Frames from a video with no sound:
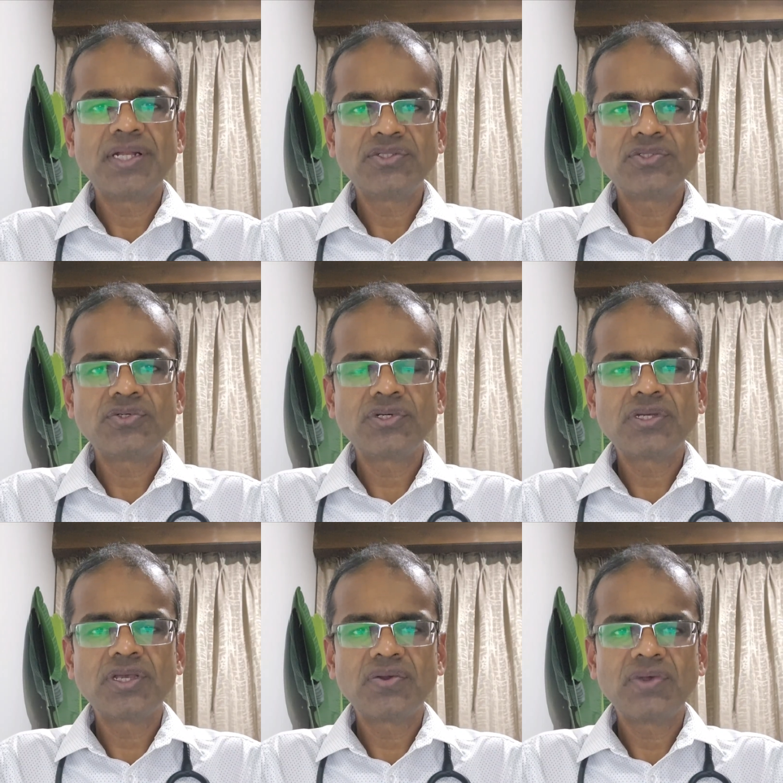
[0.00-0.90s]
And
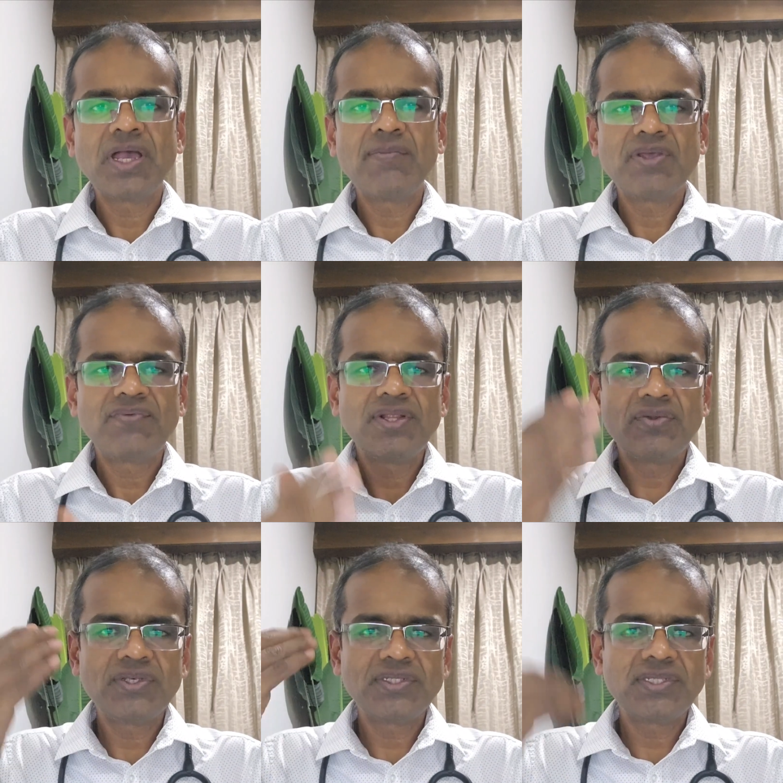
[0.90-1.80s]
stroke I am
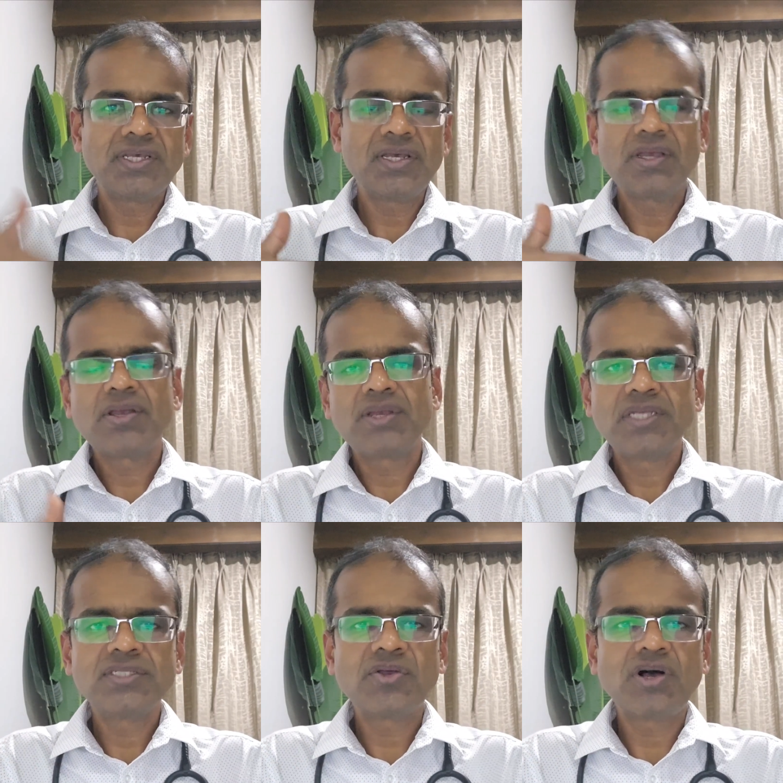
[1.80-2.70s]
referring to is the
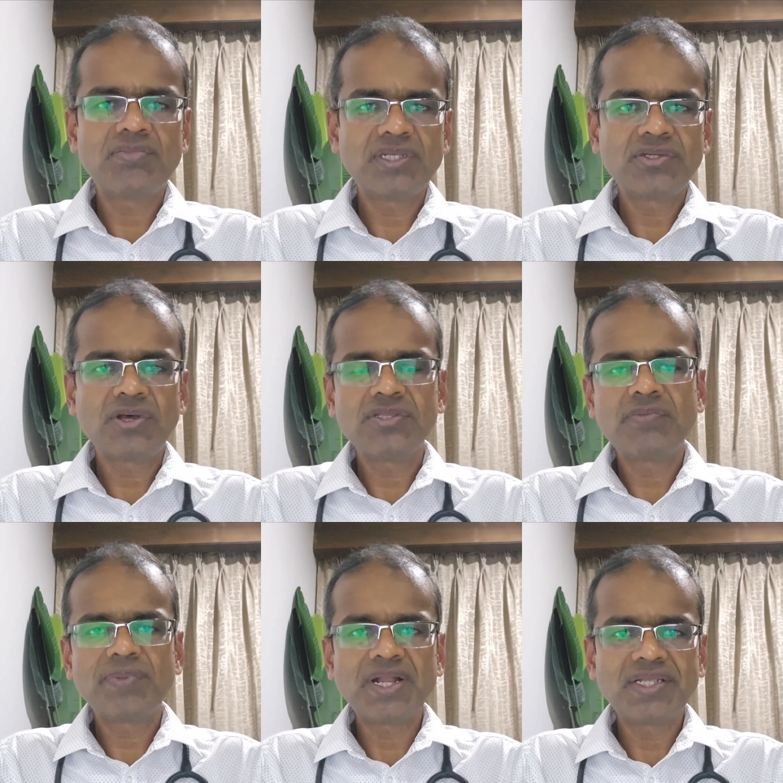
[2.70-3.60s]
is the commonest
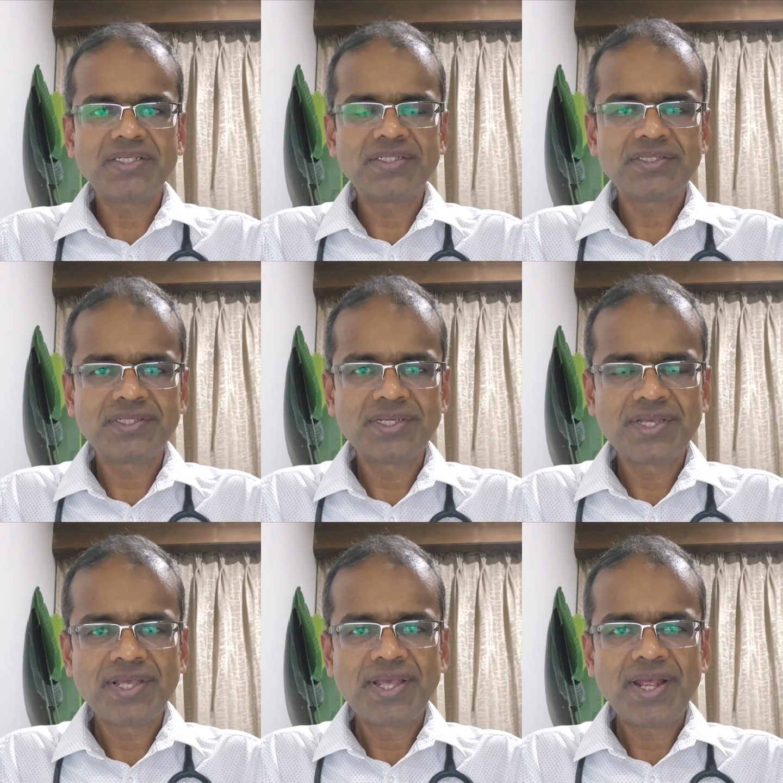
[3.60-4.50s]
cause of paralysis,
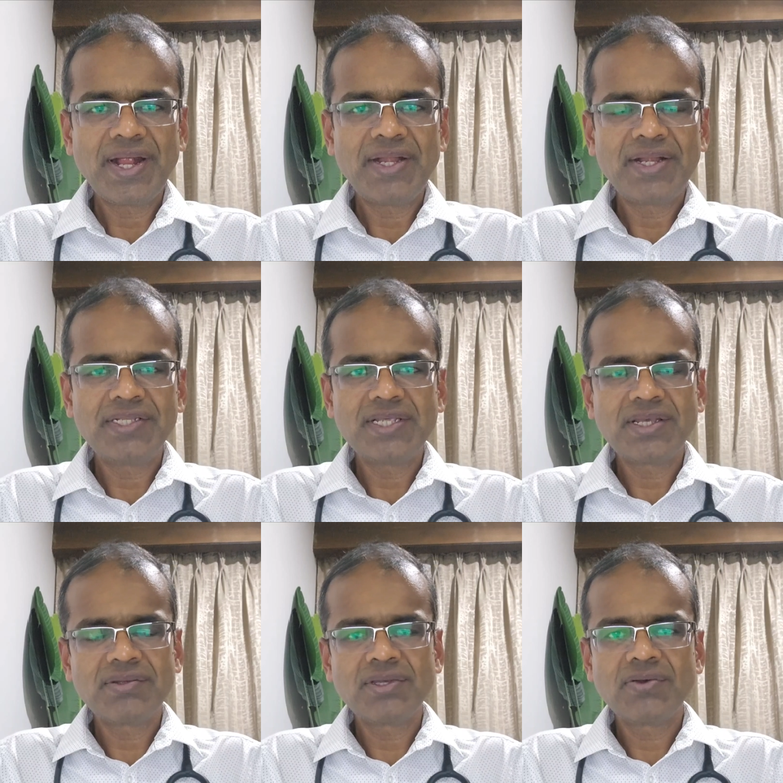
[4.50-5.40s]
and it is
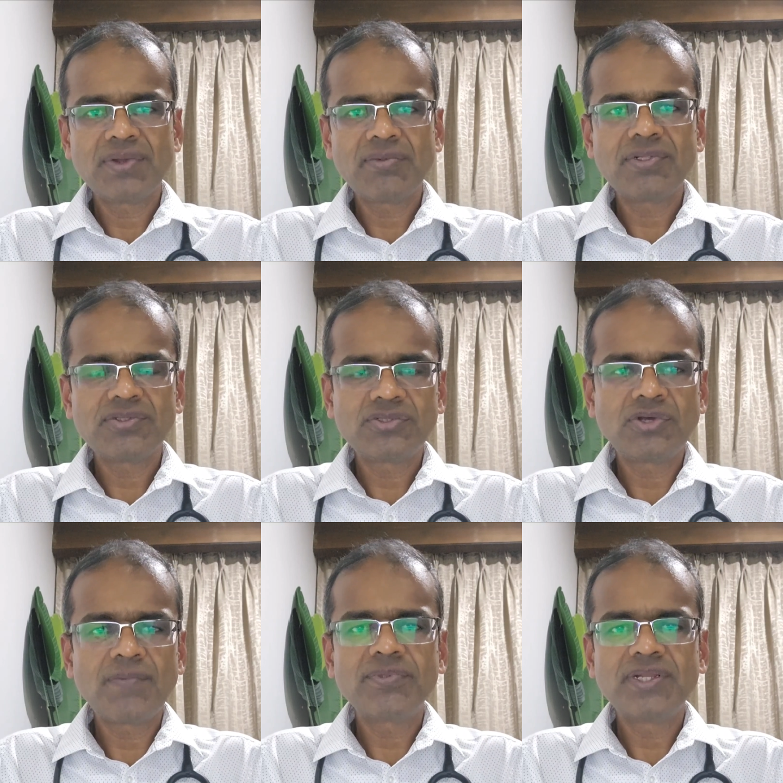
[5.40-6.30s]
a, one of the
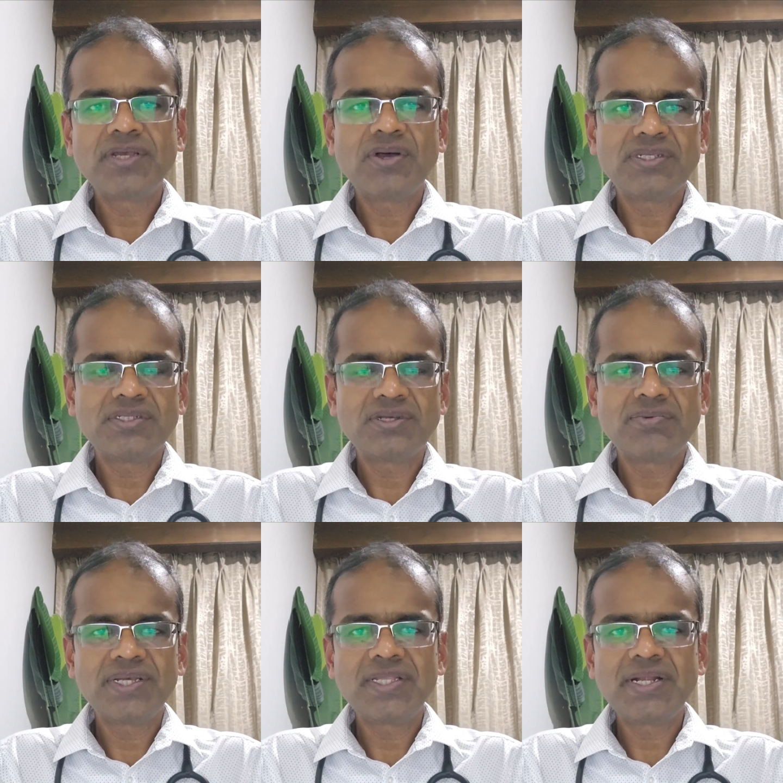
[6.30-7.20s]
top three causes
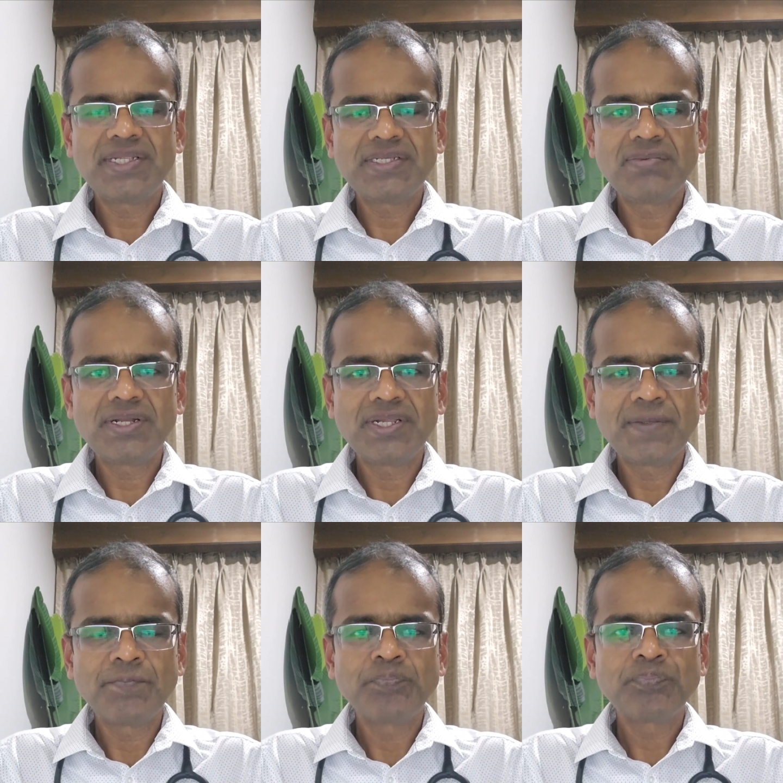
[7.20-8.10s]
of death and disability.